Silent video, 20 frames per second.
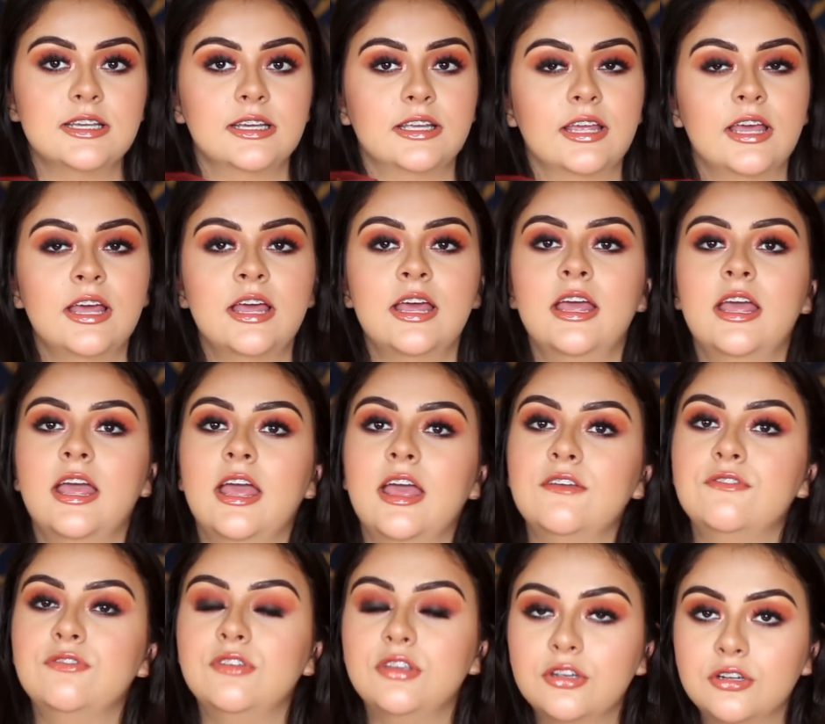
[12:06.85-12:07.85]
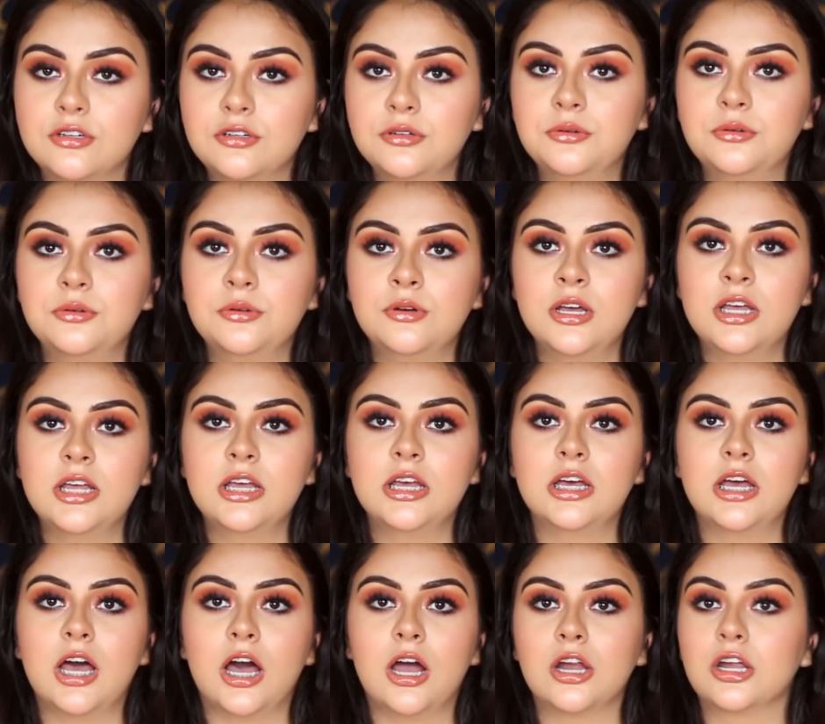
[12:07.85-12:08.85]
Like if you
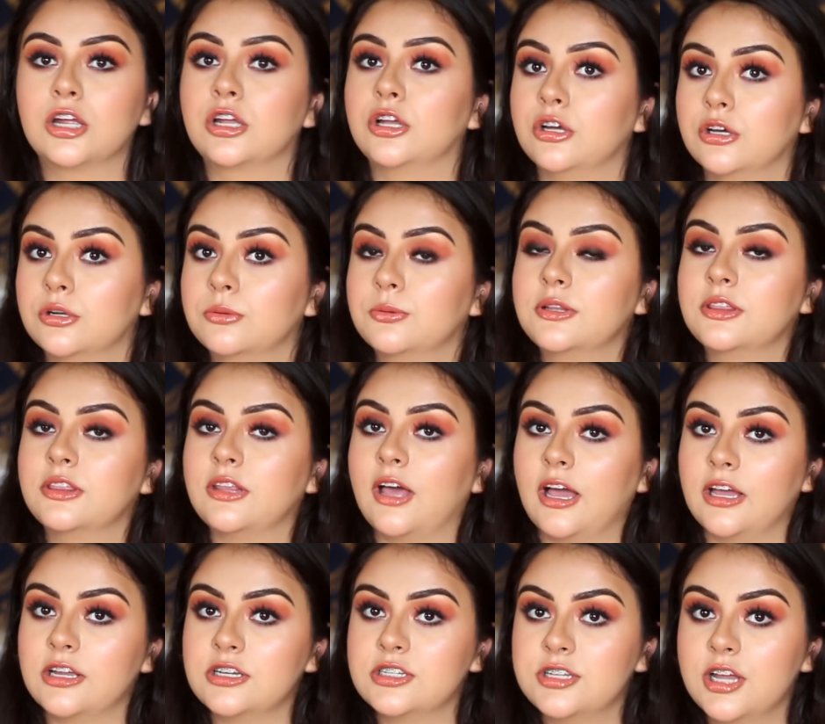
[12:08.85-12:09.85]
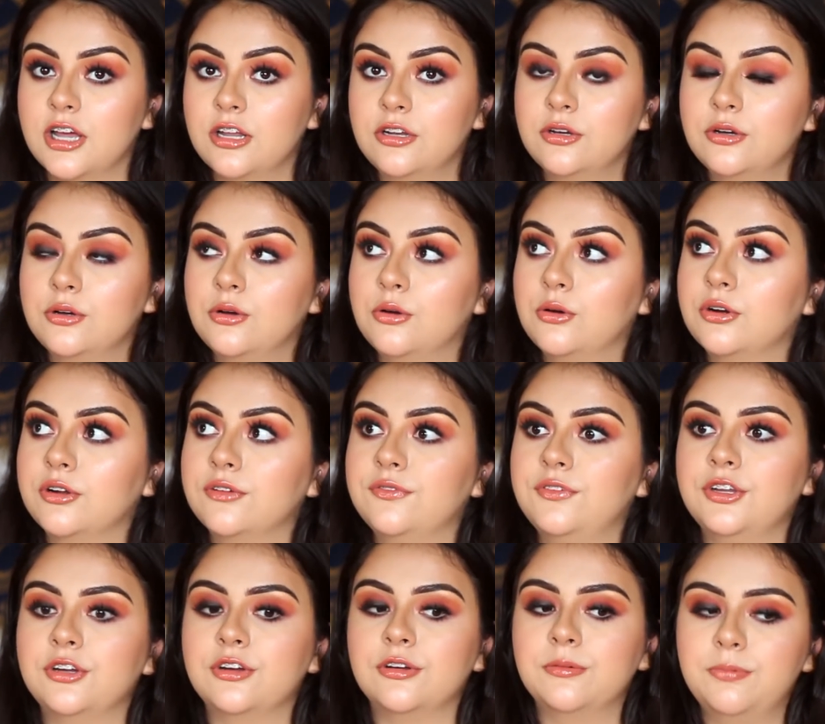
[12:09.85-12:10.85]
are good with eyeshadow, or
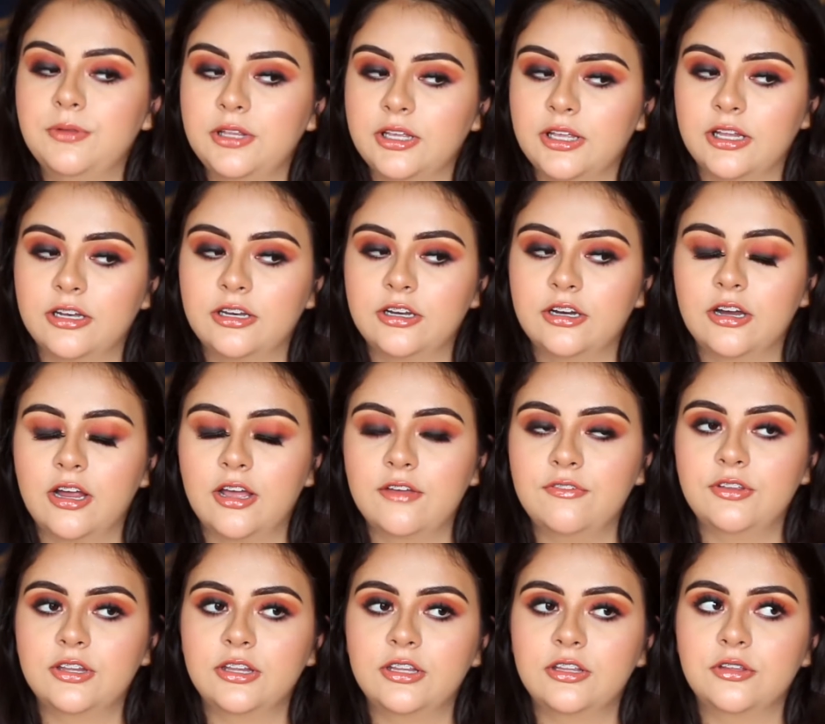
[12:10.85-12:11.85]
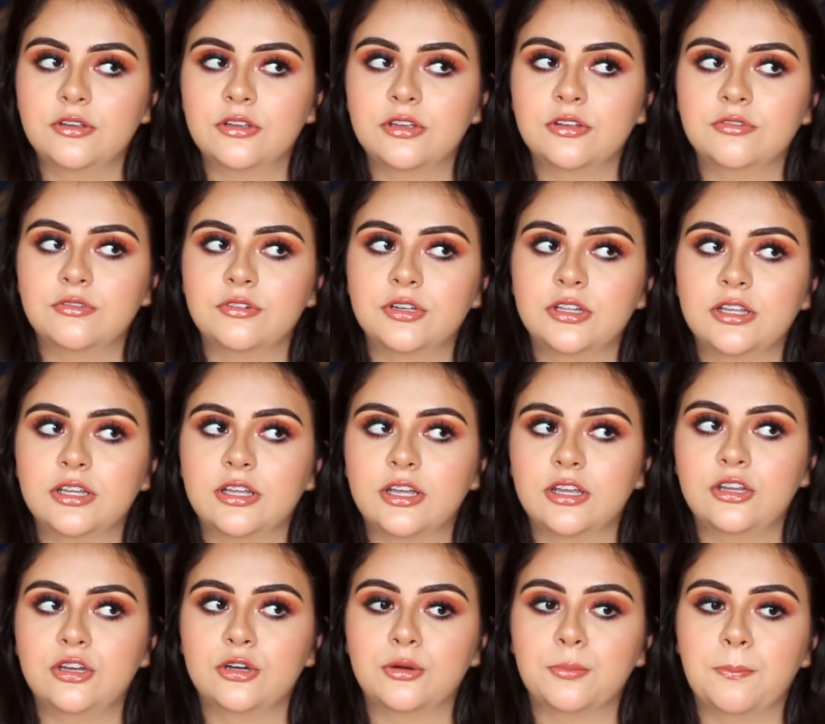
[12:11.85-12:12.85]
if you're a beginner, I feel like you can really
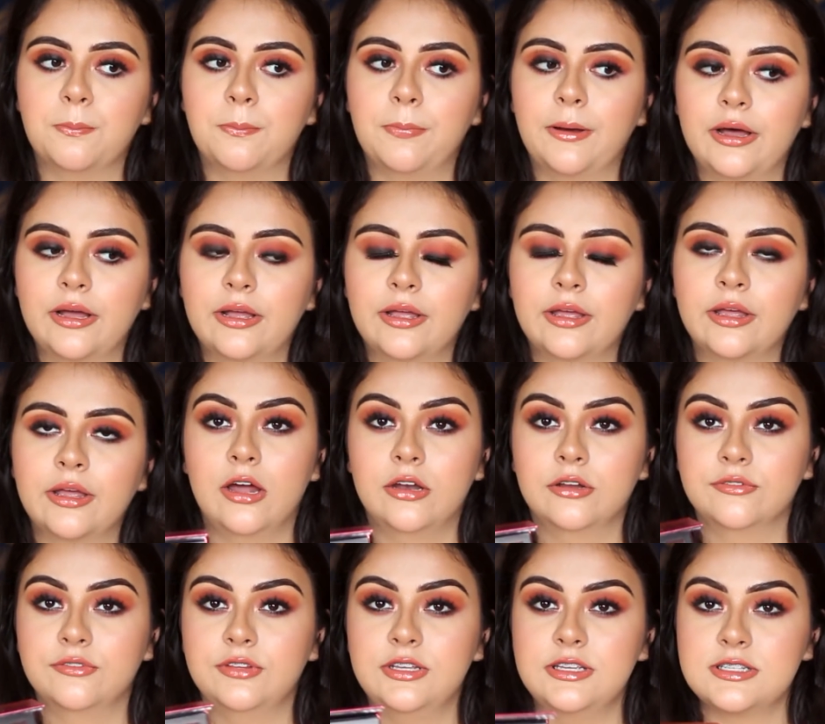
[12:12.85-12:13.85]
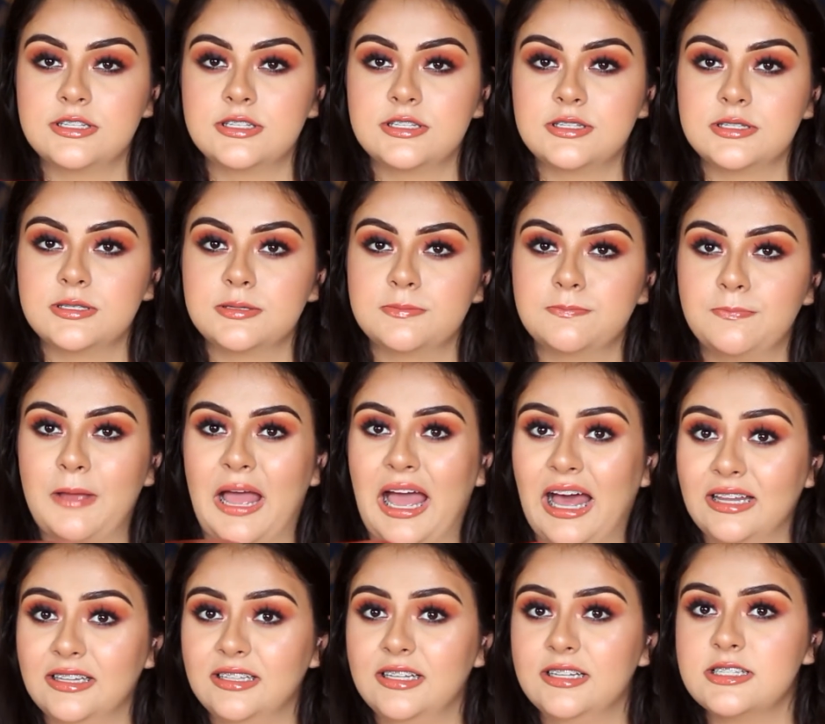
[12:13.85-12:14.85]
get your buck out of these
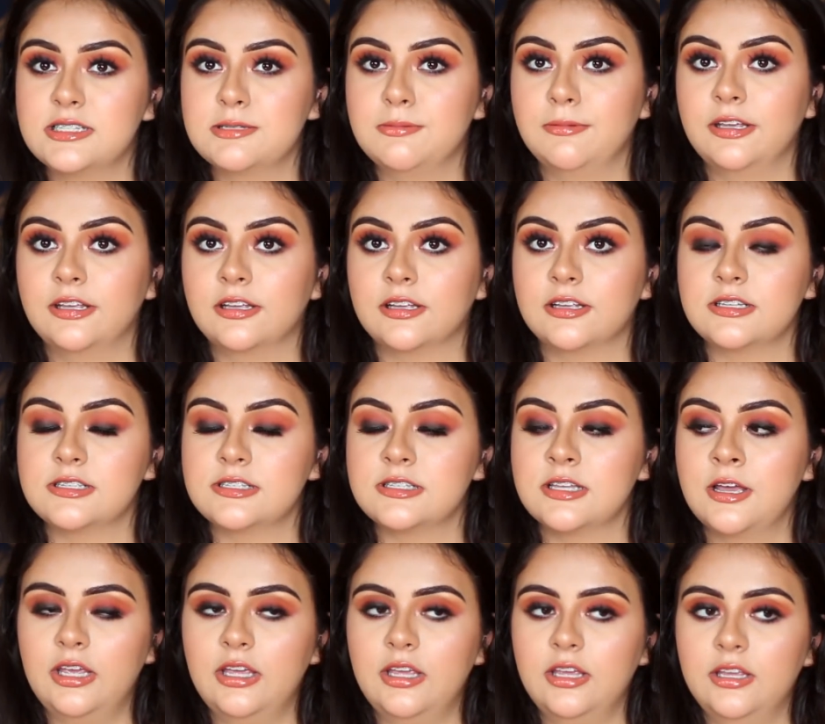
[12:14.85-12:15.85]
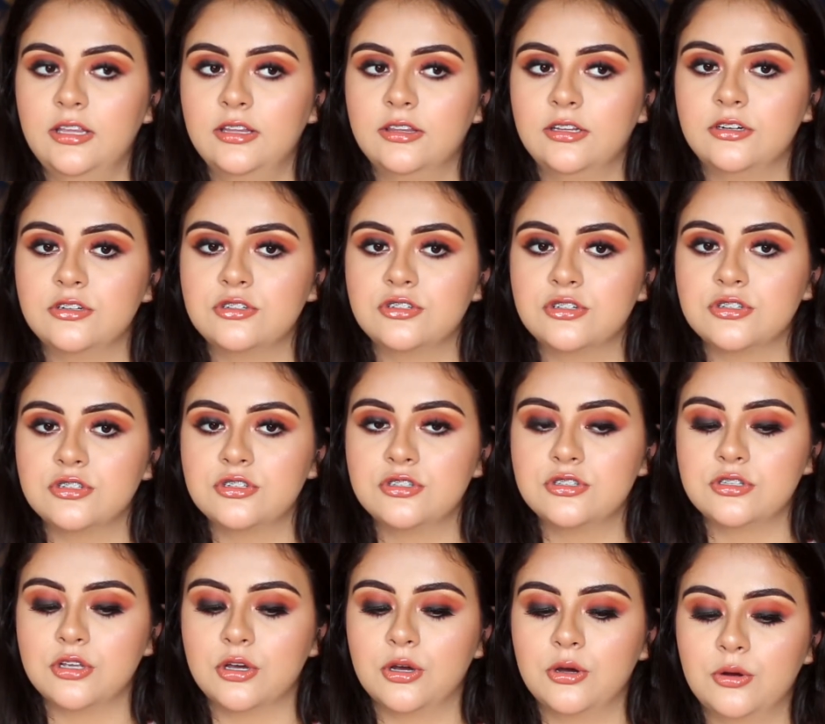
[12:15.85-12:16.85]
palettes because they're
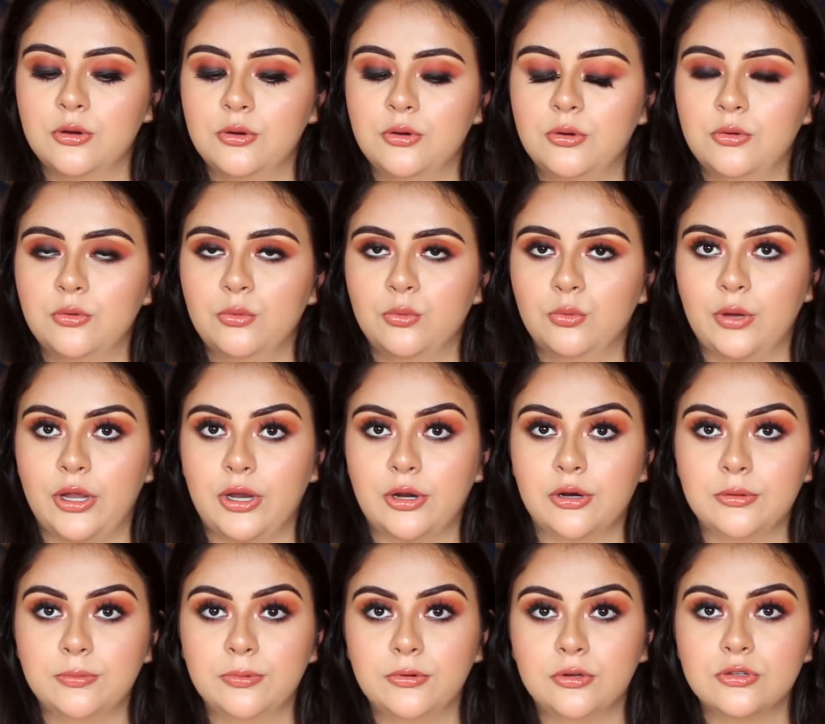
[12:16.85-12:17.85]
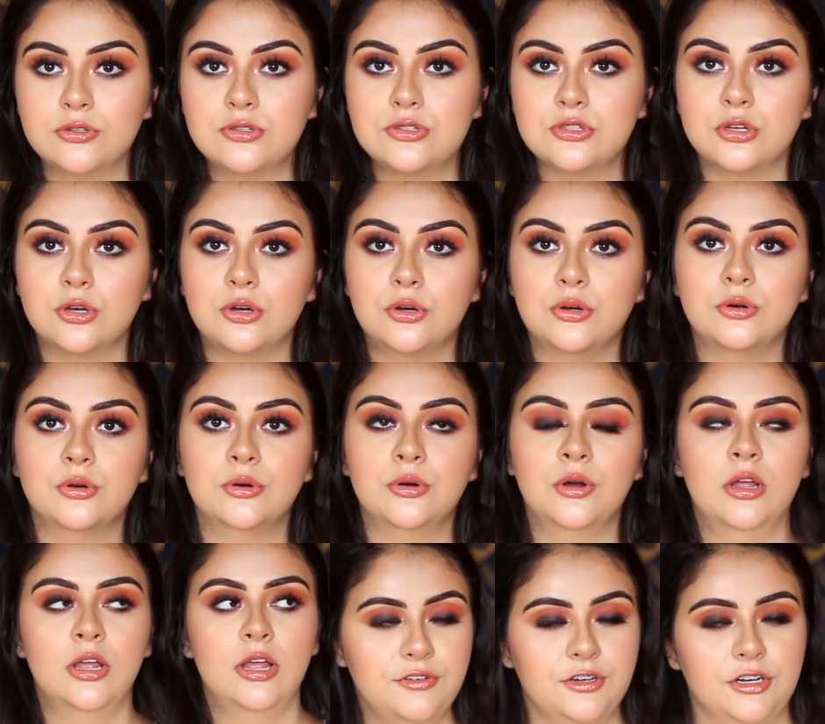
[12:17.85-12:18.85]
just so wearable.
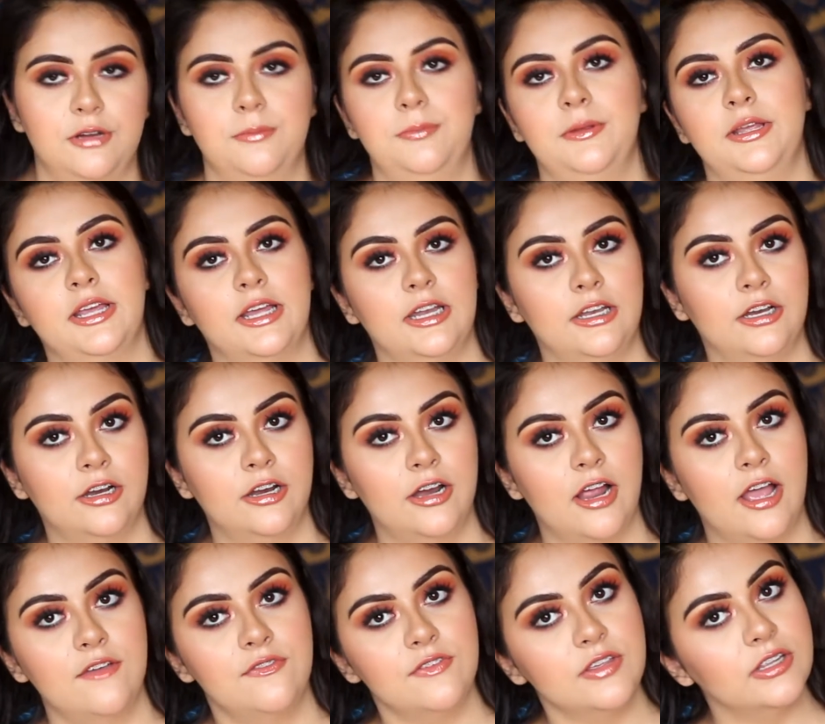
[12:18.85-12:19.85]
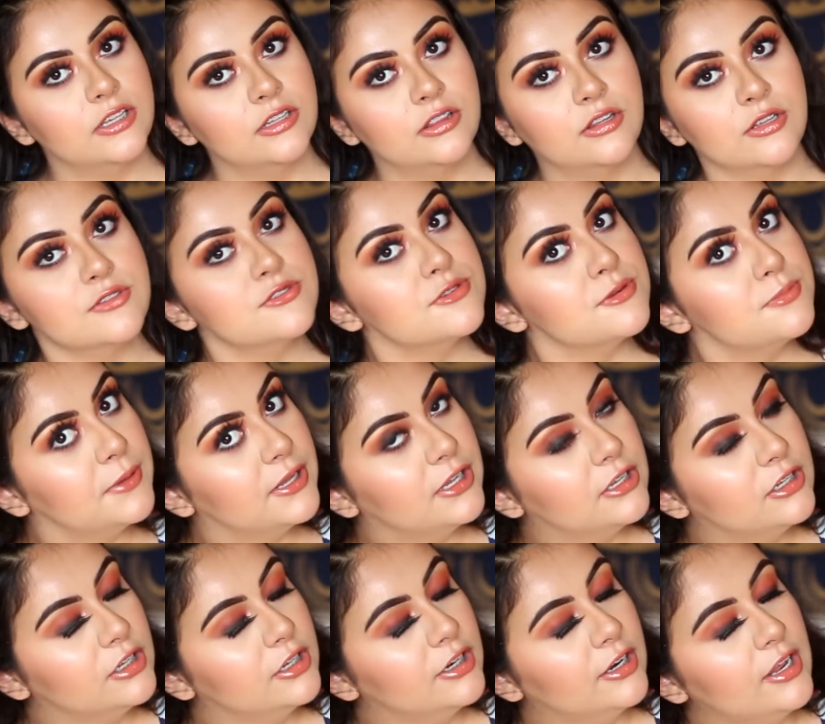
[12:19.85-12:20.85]
So if you're a beginner, I feel like those would be
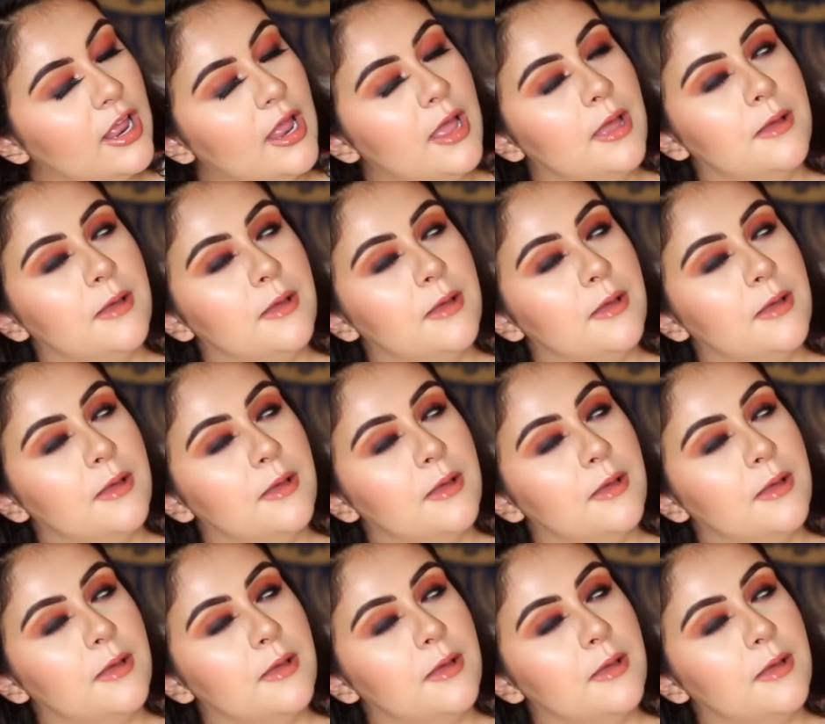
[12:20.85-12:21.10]
good.